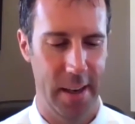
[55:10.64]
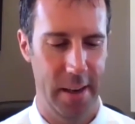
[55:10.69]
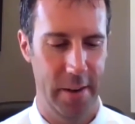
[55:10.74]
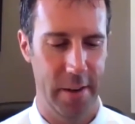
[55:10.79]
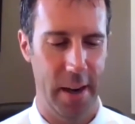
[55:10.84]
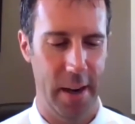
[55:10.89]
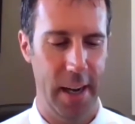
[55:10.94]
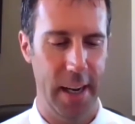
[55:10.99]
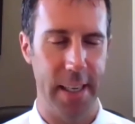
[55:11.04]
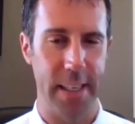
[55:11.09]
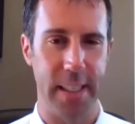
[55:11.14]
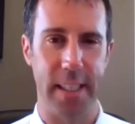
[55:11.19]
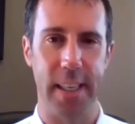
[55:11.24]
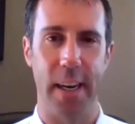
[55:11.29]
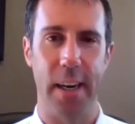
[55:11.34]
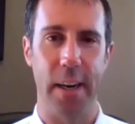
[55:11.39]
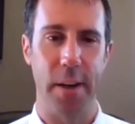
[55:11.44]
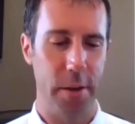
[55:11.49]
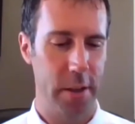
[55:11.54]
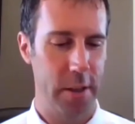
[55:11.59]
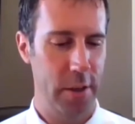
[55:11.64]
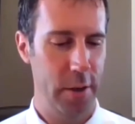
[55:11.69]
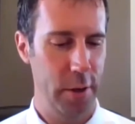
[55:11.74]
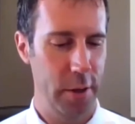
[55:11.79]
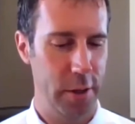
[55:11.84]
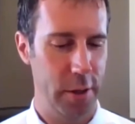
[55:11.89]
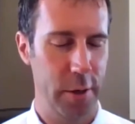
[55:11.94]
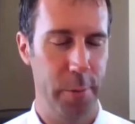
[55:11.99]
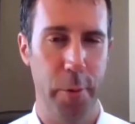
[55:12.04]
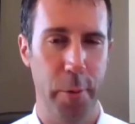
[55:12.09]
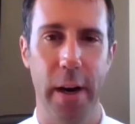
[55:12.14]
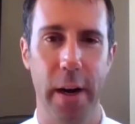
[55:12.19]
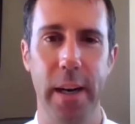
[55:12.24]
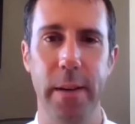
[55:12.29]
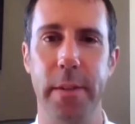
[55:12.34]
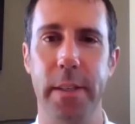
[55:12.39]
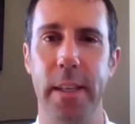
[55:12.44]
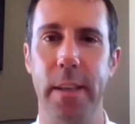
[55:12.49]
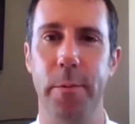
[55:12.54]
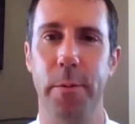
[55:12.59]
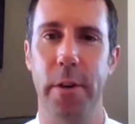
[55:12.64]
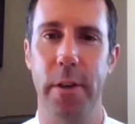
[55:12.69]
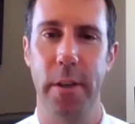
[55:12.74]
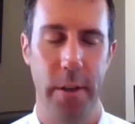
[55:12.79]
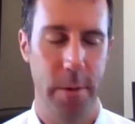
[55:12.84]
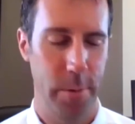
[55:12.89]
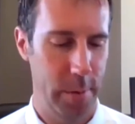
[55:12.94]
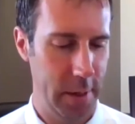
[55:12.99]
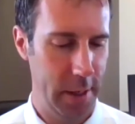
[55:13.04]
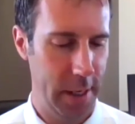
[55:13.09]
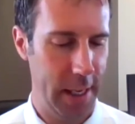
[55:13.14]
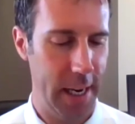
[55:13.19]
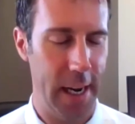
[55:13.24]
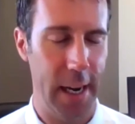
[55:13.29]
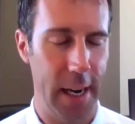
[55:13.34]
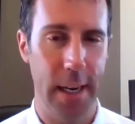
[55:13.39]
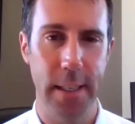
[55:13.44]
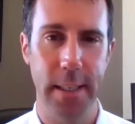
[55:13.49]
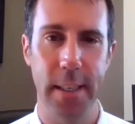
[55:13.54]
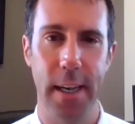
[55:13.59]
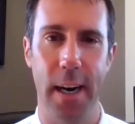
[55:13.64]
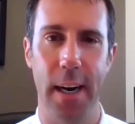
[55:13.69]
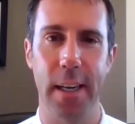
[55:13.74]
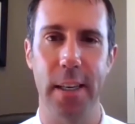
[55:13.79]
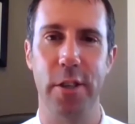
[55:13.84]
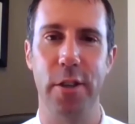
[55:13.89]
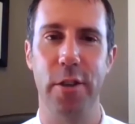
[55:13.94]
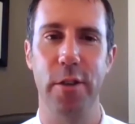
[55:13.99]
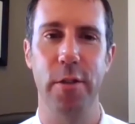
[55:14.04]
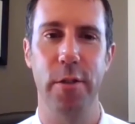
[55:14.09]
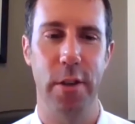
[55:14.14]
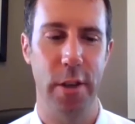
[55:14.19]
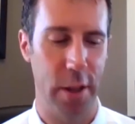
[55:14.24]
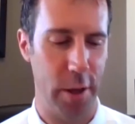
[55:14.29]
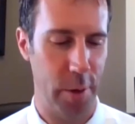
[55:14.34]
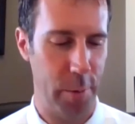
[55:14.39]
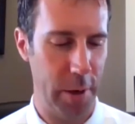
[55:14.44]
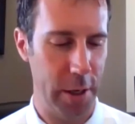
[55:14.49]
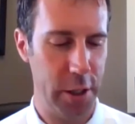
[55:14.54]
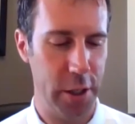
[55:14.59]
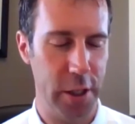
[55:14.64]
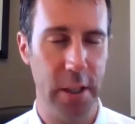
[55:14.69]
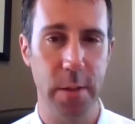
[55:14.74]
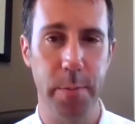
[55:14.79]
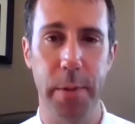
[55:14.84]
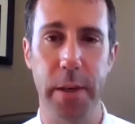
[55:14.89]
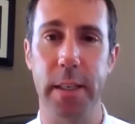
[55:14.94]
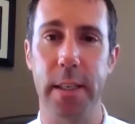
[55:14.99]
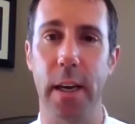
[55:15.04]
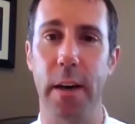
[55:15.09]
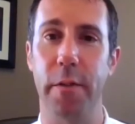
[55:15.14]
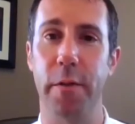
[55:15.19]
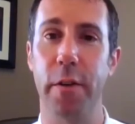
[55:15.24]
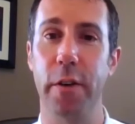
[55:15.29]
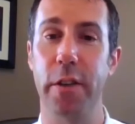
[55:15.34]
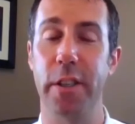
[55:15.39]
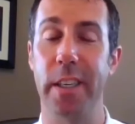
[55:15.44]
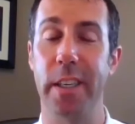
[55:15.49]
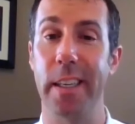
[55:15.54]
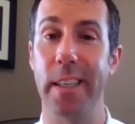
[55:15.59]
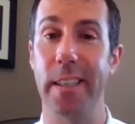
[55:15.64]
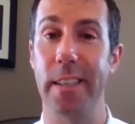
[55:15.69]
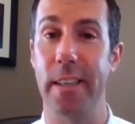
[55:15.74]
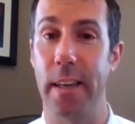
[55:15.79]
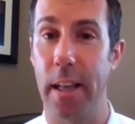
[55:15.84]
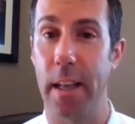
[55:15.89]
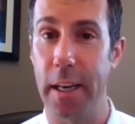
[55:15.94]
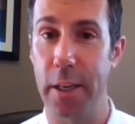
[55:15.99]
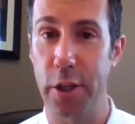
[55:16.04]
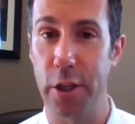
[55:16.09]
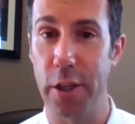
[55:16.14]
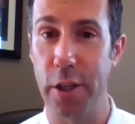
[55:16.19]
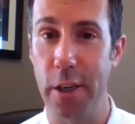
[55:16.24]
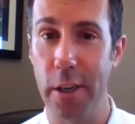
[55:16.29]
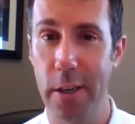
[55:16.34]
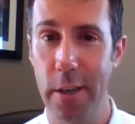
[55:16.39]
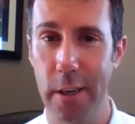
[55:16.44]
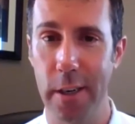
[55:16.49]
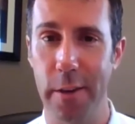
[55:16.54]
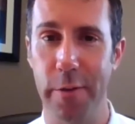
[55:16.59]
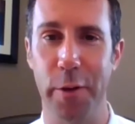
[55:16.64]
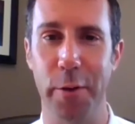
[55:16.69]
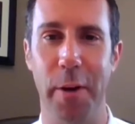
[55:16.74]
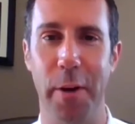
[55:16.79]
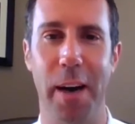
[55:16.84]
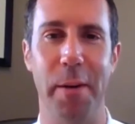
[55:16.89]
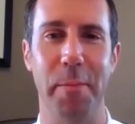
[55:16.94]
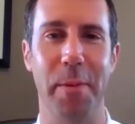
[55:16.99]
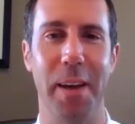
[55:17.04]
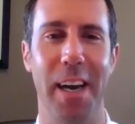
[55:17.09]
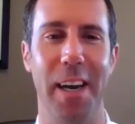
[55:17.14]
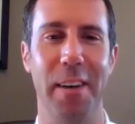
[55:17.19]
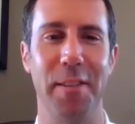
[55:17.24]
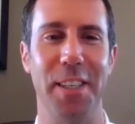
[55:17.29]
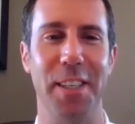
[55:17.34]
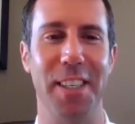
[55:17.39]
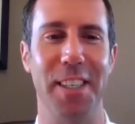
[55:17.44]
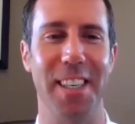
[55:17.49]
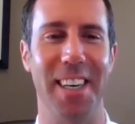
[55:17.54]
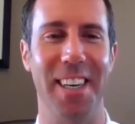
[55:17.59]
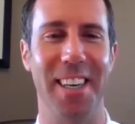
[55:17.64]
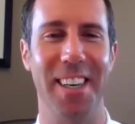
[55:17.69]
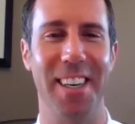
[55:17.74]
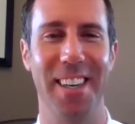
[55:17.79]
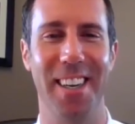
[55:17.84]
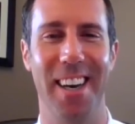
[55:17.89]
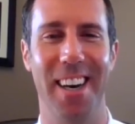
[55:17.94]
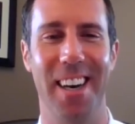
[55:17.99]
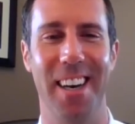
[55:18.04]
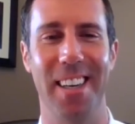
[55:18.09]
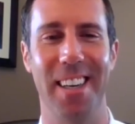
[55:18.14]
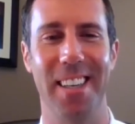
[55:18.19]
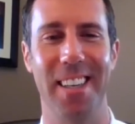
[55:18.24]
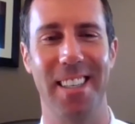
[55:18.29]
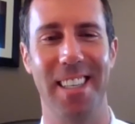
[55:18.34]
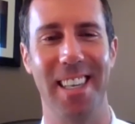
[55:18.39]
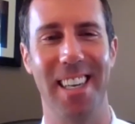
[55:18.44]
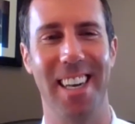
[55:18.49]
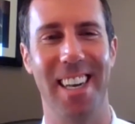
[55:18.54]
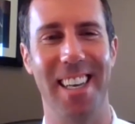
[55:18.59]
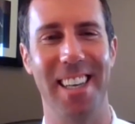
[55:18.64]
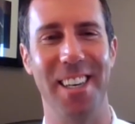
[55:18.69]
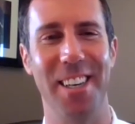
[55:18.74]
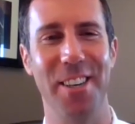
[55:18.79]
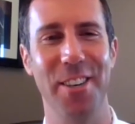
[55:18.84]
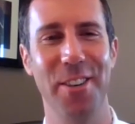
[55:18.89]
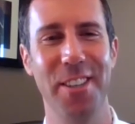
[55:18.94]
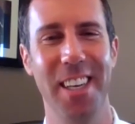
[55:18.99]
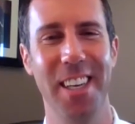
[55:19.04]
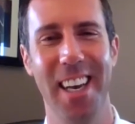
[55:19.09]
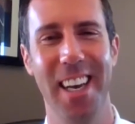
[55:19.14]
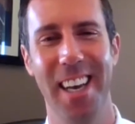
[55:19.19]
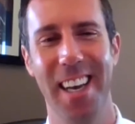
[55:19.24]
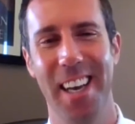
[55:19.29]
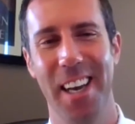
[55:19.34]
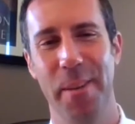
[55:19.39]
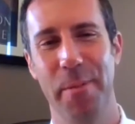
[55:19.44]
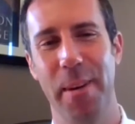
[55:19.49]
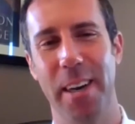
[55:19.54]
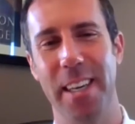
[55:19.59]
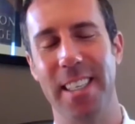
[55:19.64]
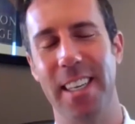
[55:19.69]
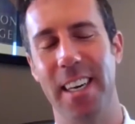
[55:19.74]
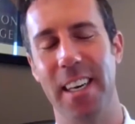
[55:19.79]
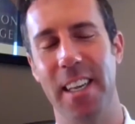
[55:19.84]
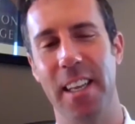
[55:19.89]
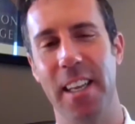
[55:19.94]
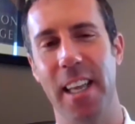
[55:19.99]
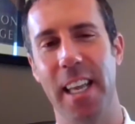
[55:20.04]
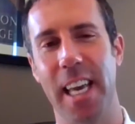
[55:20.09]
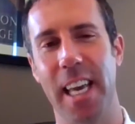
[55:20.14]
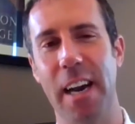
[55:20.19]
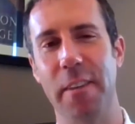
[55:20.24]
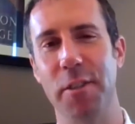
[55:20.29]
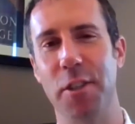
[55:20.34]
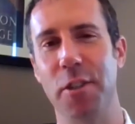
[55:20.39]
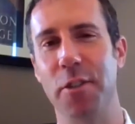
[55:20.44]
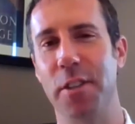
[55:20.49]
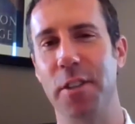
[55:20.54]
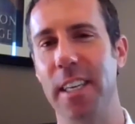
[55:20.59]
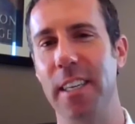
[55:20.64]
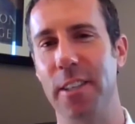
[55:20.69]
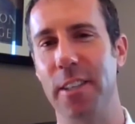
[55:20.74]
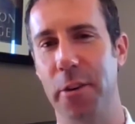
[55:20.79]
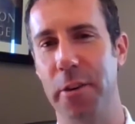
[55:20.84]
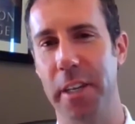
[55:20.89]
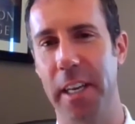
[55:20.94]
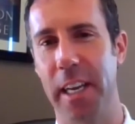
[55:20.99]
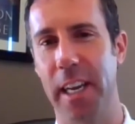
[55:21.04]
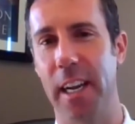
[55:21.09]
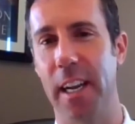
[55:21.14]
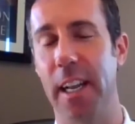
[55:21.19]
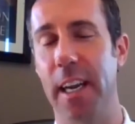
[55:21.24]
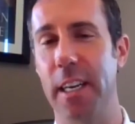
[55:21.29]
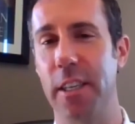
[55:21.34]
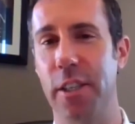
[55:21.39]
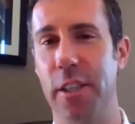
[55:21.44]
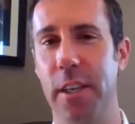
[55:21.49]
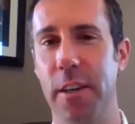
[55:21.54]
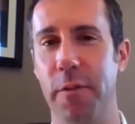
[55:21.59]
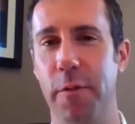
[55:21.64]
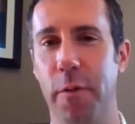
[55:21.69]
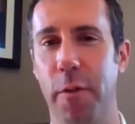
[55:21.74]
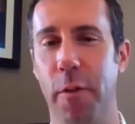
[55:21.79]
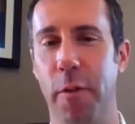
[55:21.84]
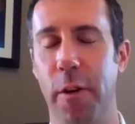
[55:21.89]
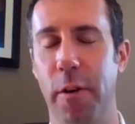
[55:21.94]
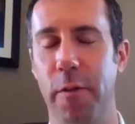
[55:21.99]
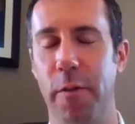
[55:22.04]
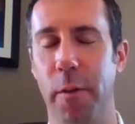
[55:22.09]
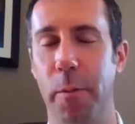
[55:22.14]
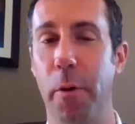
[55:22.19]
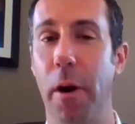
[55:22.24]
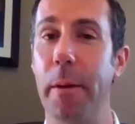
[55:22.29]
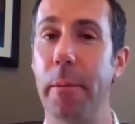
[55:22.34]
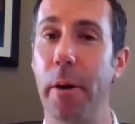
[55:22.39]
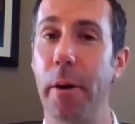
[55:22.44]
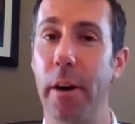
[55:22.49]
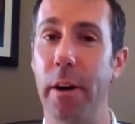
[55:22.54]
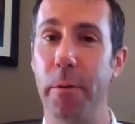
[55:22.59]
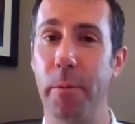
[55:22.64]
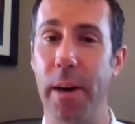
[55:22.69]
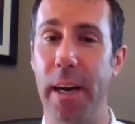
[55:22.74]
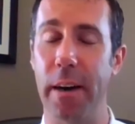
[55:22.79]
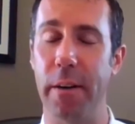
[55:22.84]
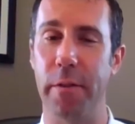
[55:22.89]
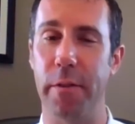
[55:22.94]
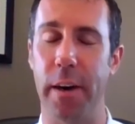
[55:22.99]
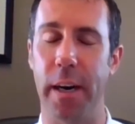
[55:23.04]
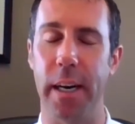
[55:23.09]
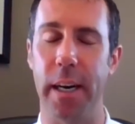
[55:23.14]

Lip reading: Right. Two more items, and then we'll get on to the questions. But first, it is an election year. If you haven't seen it on the news, but Lake Havasu City is holding an election for primary. We have